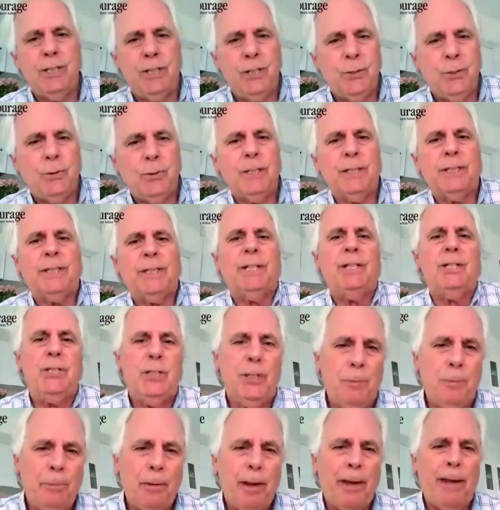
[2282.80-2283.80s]
do it? Can
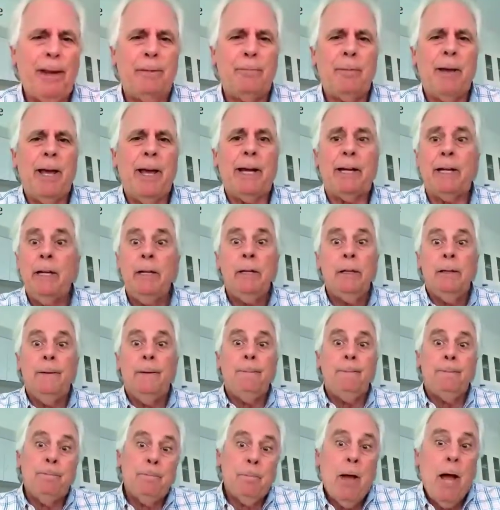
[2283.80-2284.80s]
she pay it back?
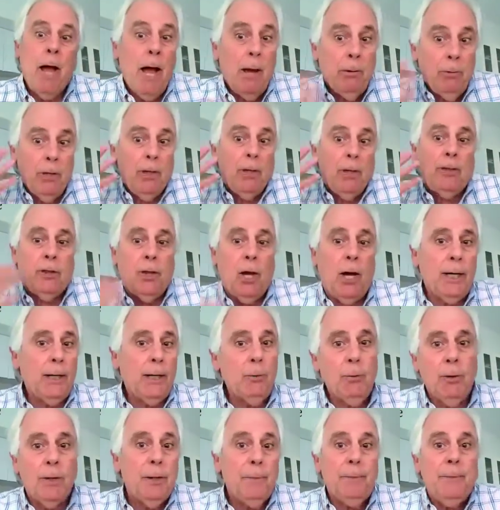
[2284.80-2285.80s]
I would have thought
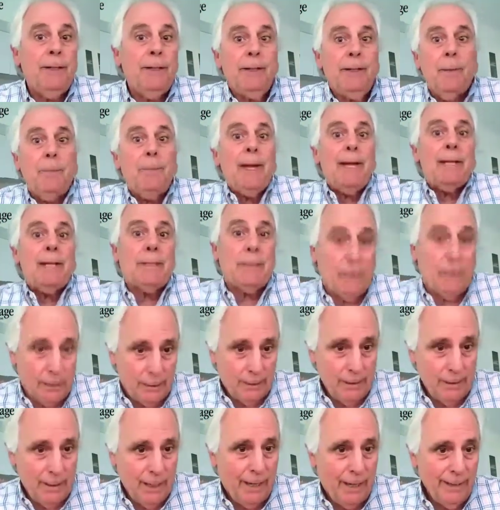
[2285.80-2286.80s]
it would have been the
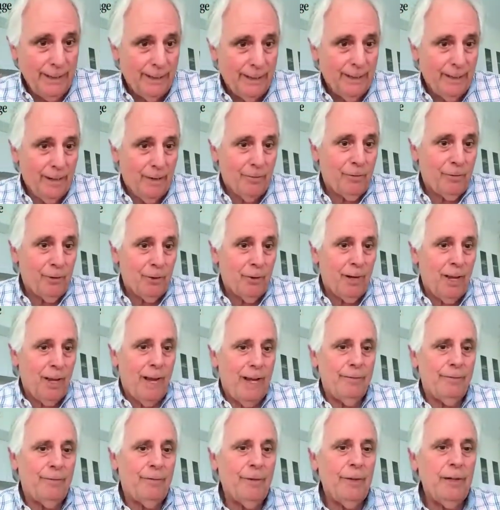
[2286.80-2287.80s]
best night of her
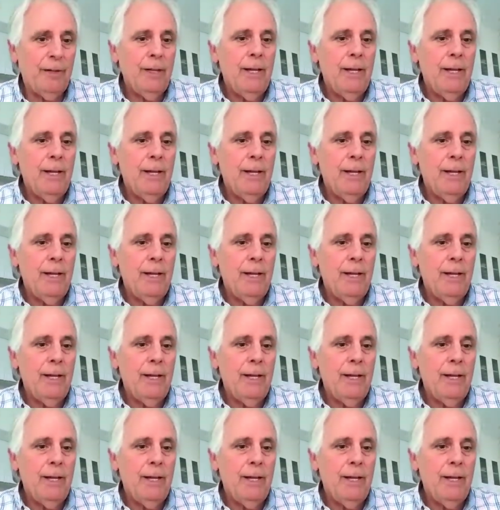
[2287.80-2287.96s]
life.